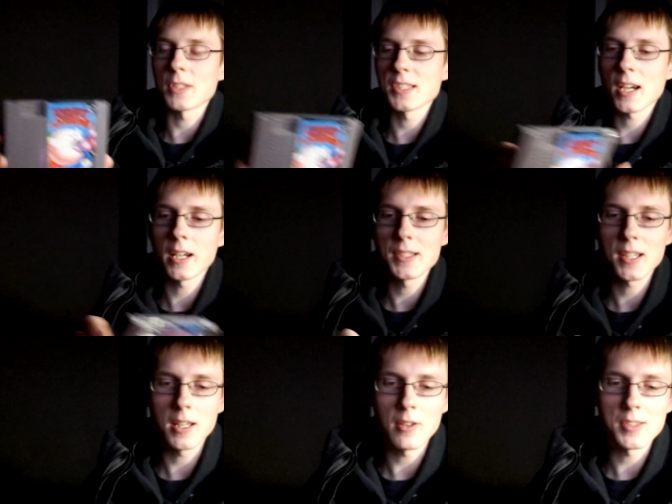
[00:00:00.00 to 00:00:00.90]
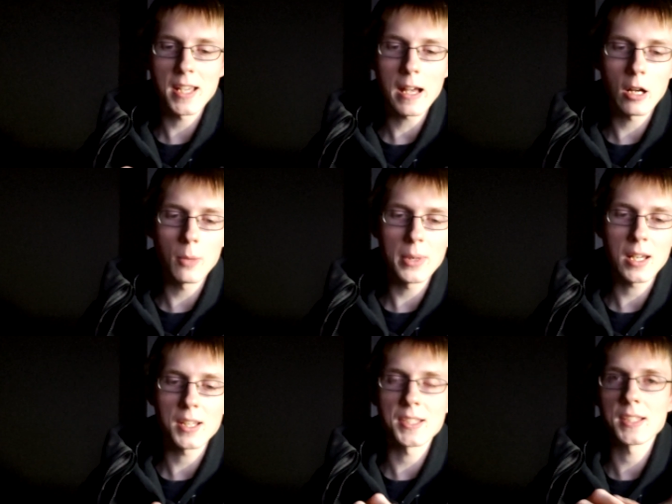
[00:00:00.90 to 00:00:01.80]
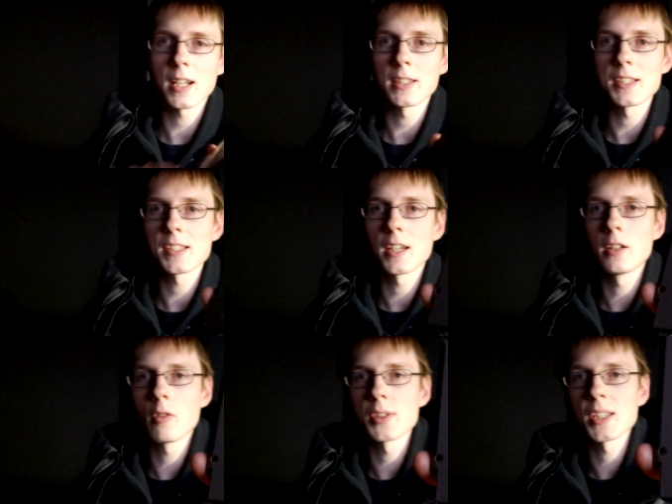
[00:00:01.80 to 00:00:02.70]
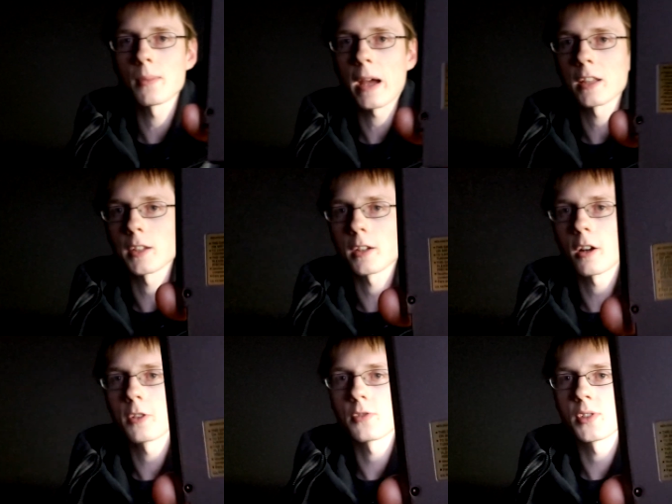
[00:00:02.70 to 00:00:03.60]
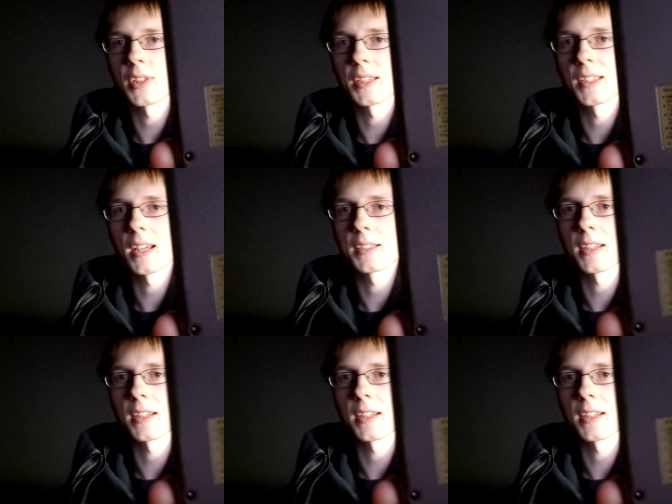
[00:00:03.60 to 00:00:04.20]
It's got, uh, you can tell because it's got this uh, notice on the back of the cartridge that says,